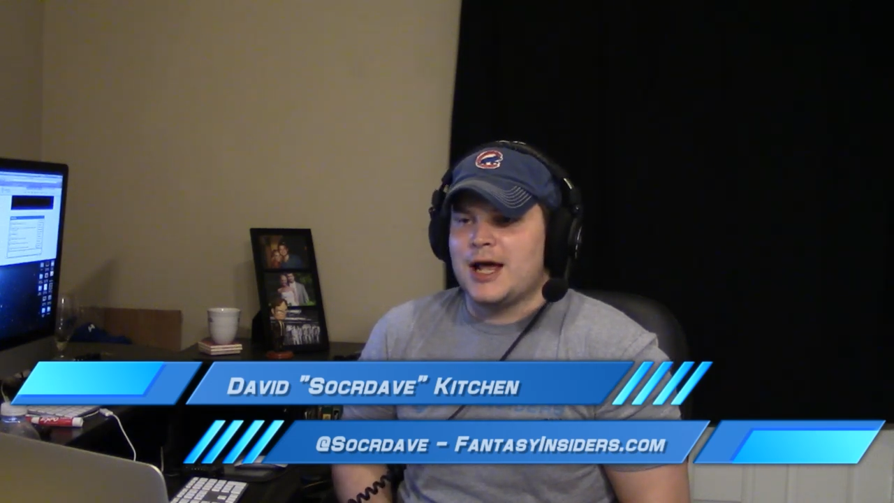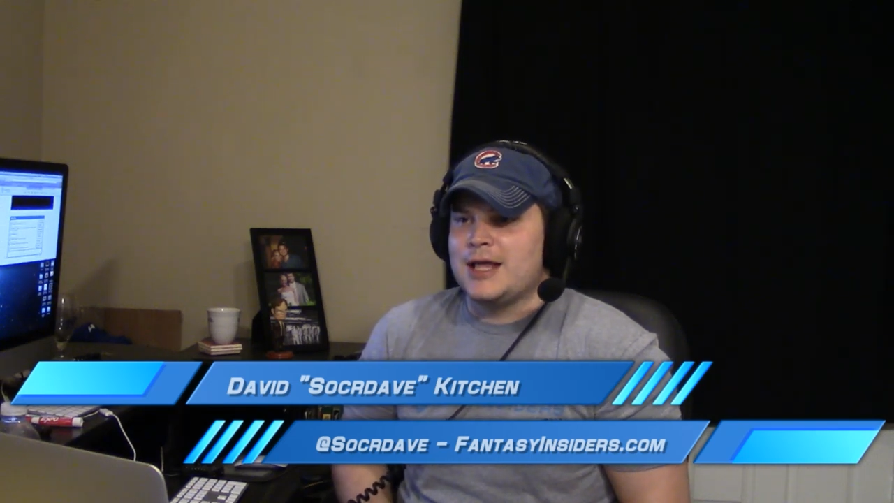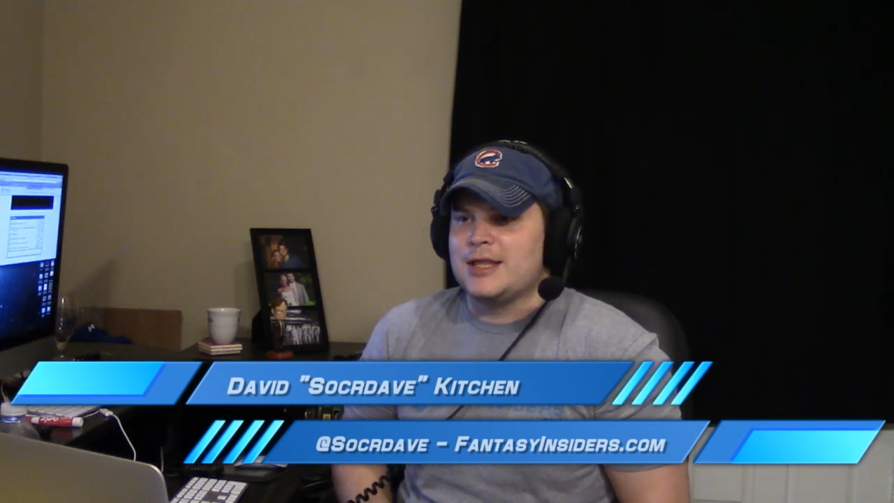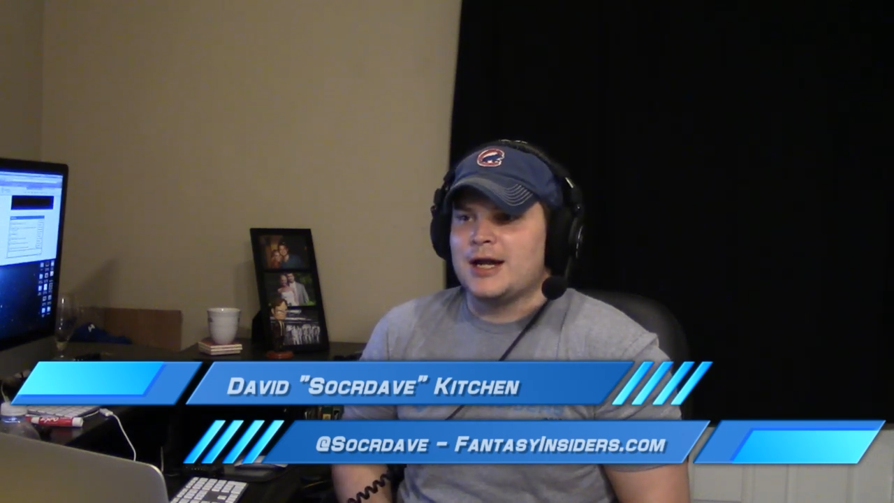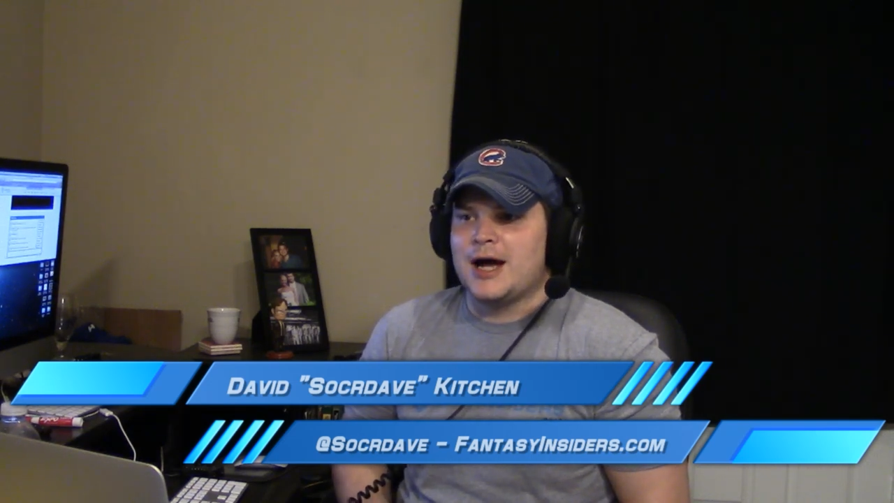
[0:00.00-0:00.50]

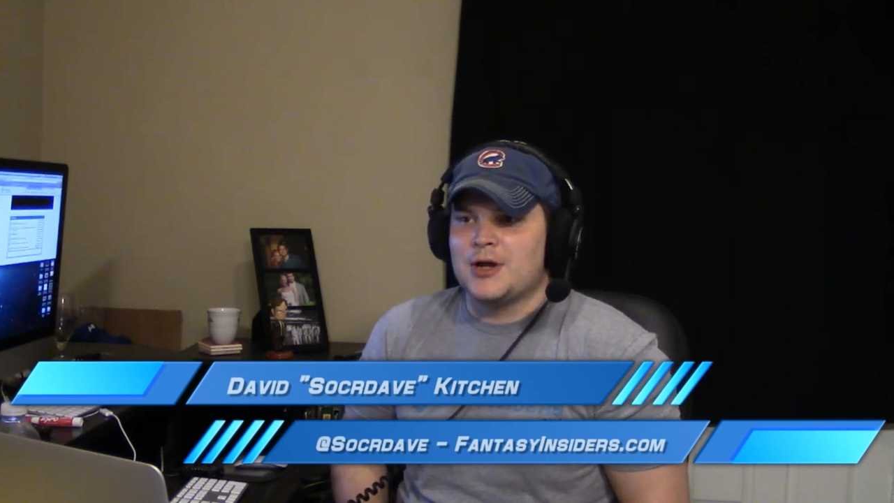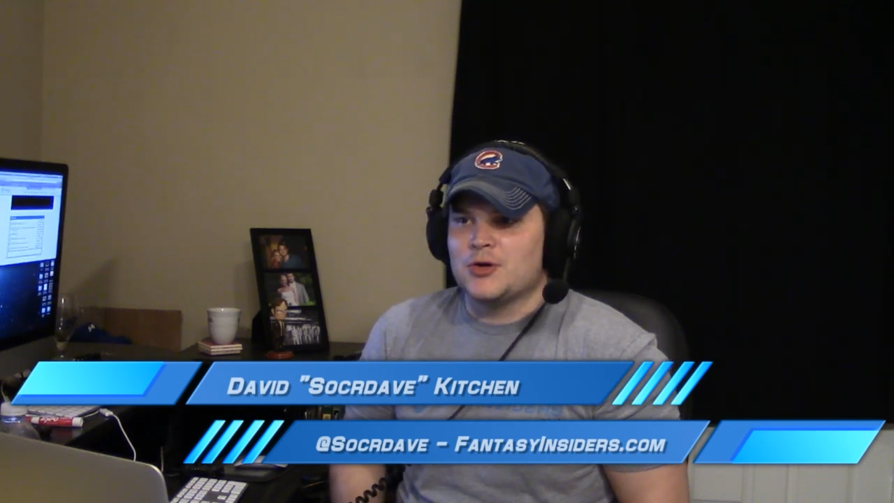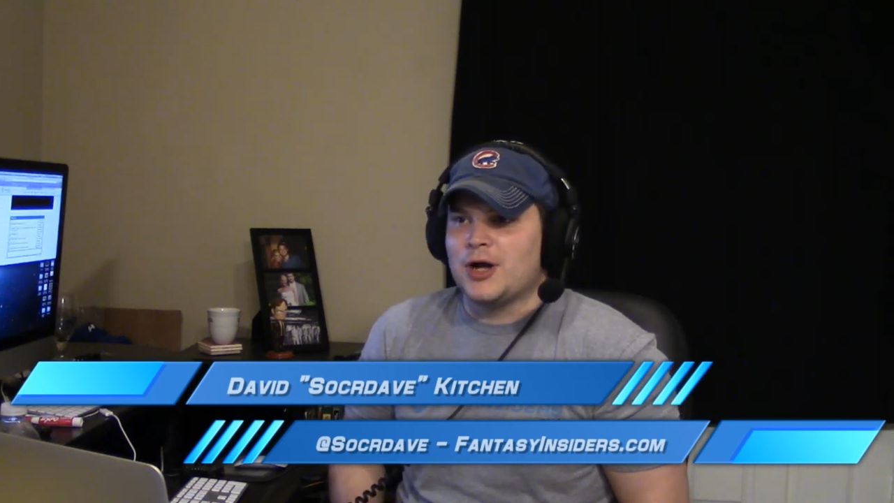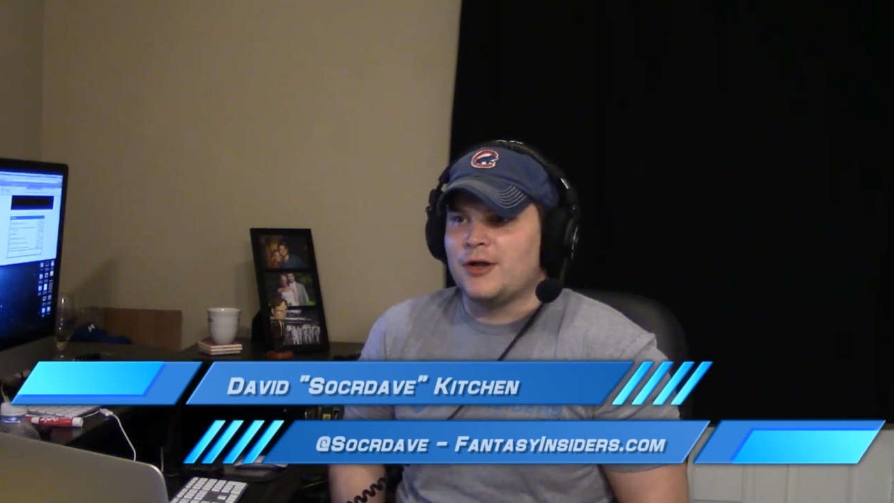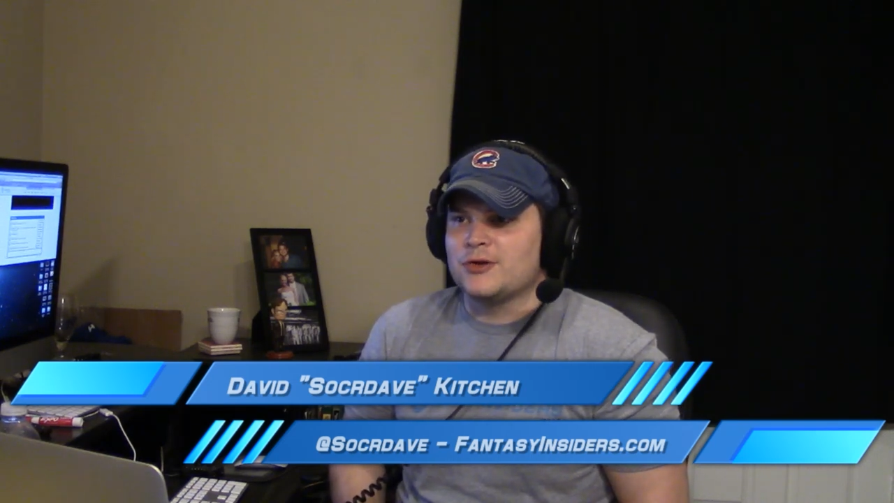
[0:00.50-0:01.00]
and then
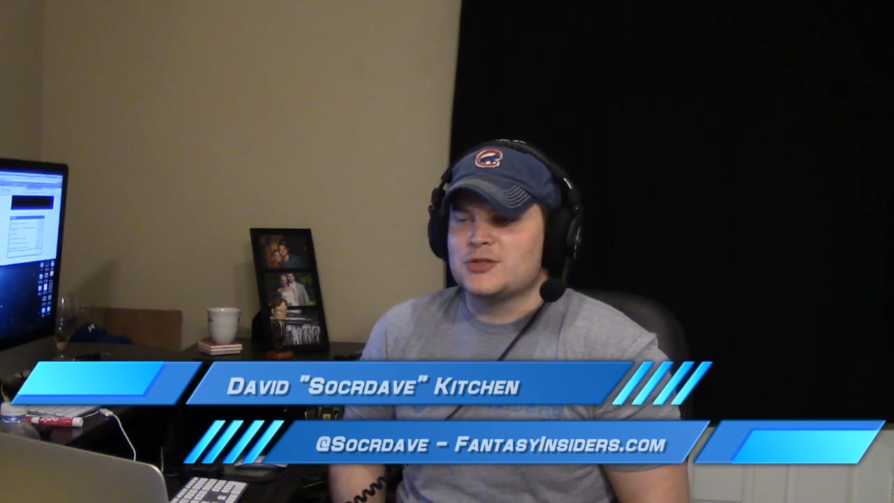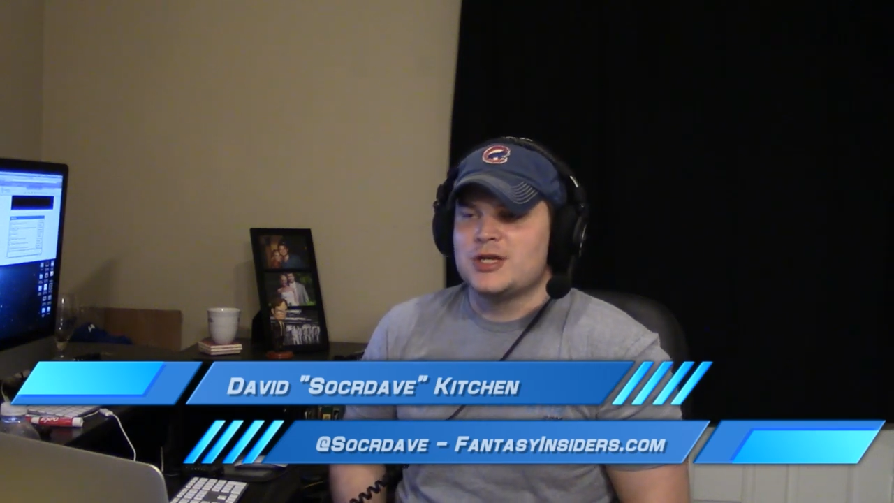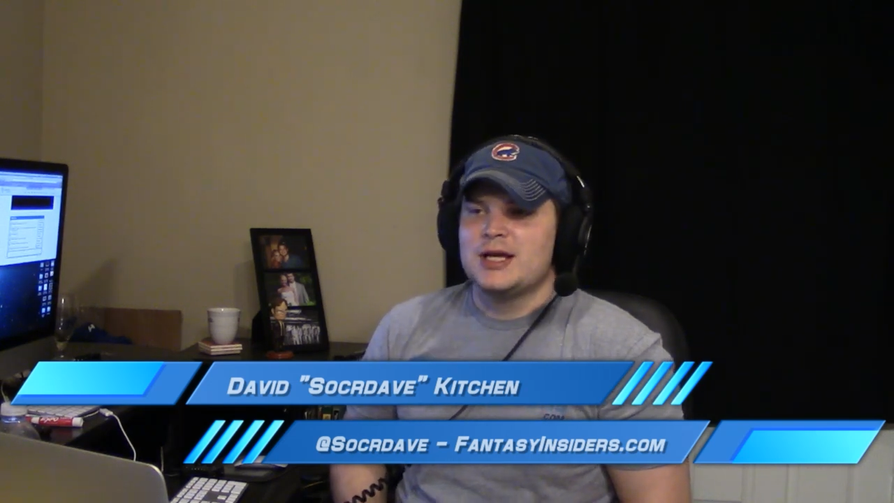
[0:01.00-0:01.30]
$100